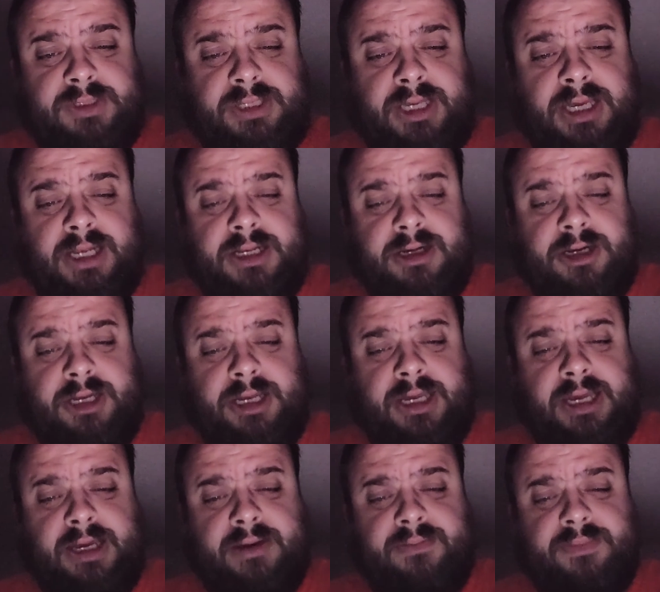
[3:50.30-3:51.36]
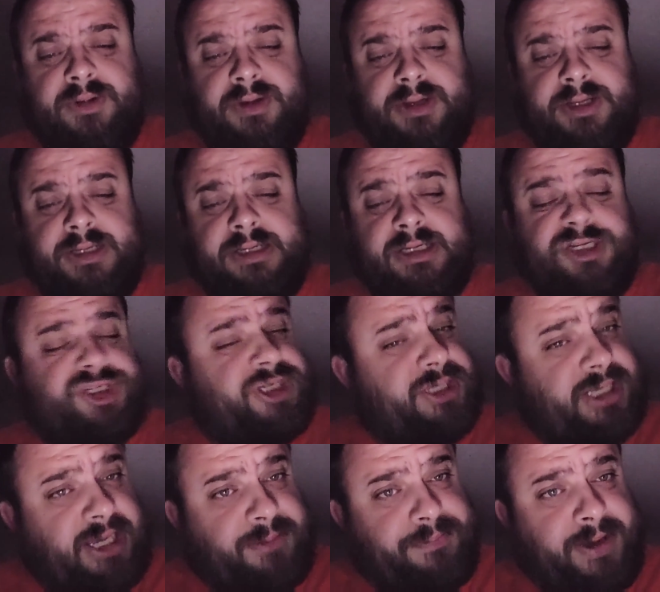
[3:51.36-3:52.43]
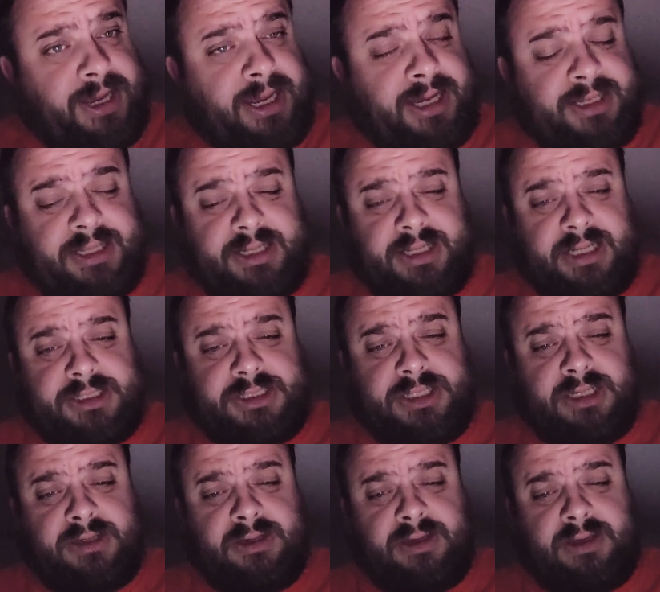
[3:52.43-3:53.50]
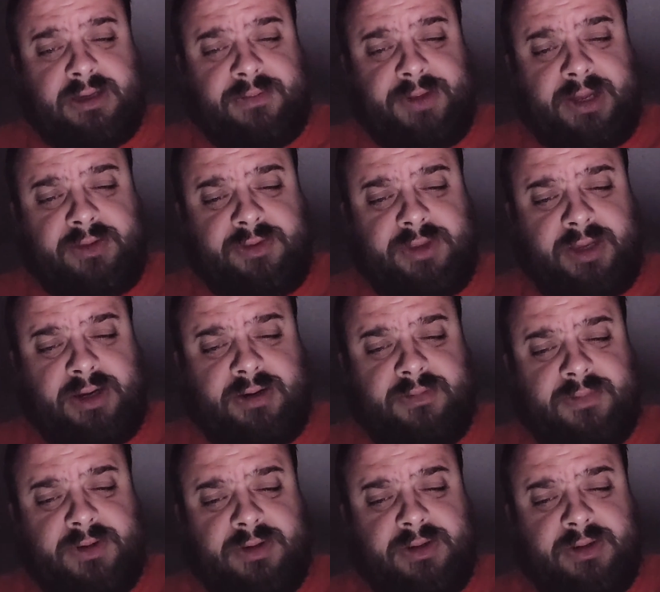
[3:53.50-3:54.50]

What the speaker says: Cade Cunningham, Sadiq Bey. I think that's gonna come out there.